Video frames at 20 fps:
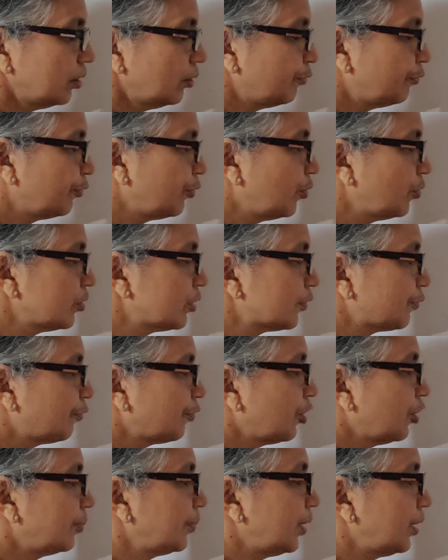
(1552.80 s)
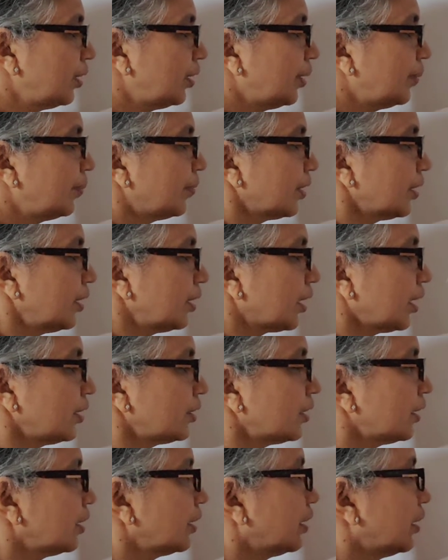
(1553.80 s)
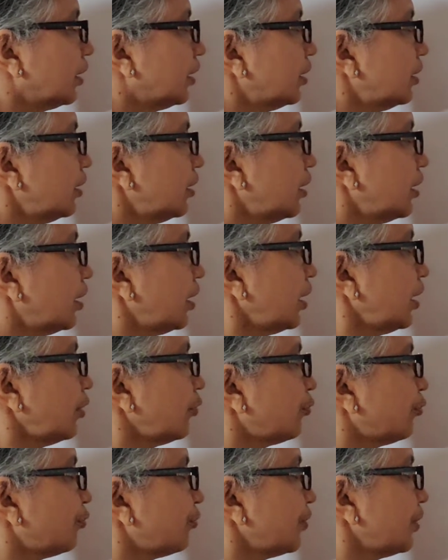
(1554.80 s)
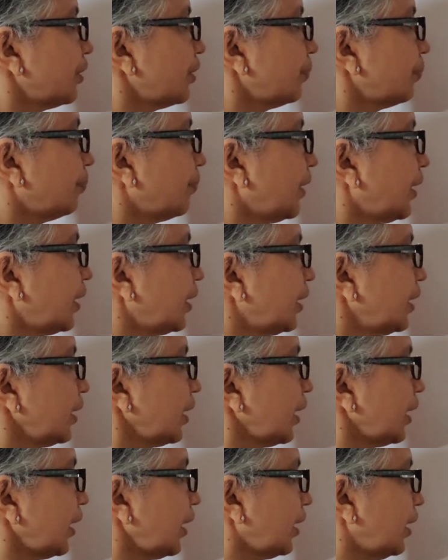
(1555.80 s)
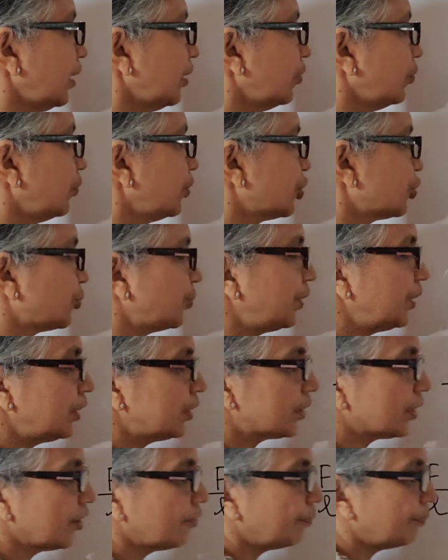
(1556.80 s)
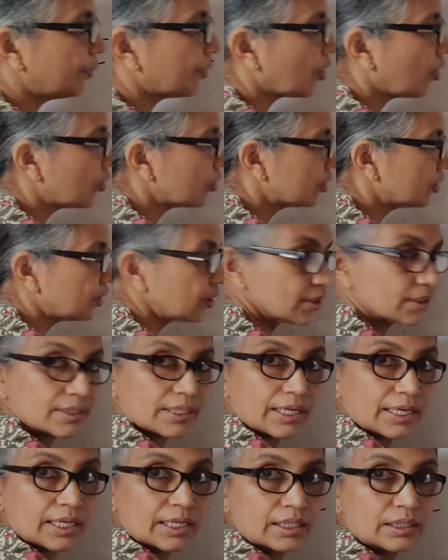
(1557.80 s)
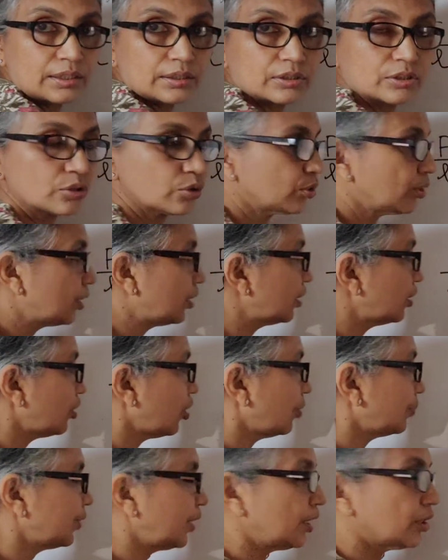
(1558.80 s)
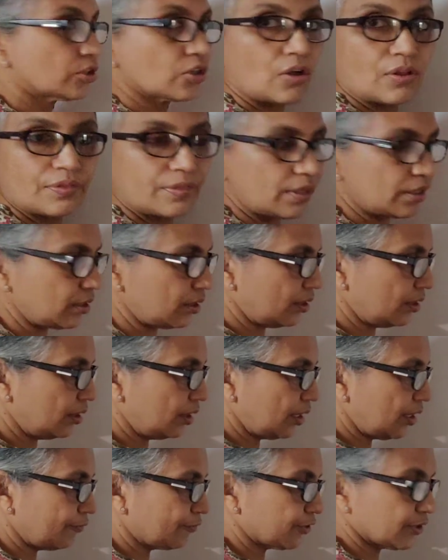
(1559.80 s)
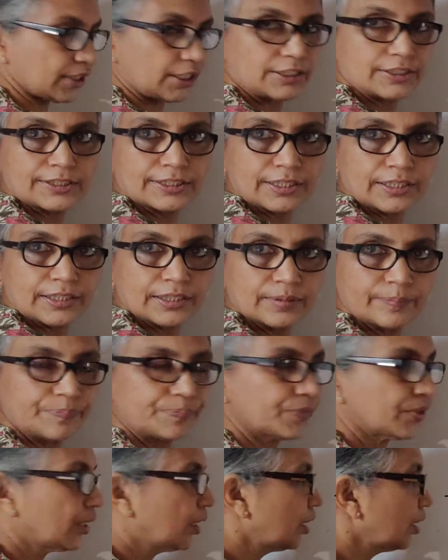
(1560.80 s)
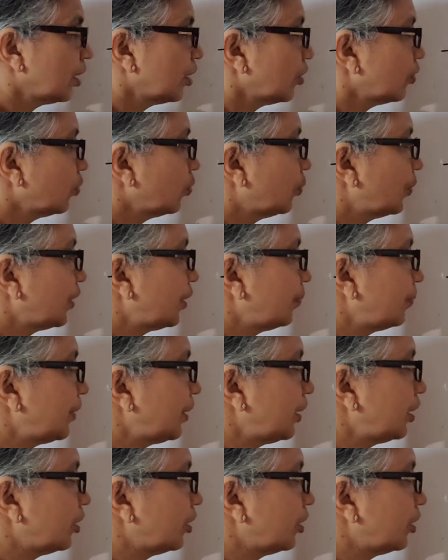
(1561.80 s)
The force formula I am rewriting here, F by L, which means I have brought this L to the denominator on the left side here, will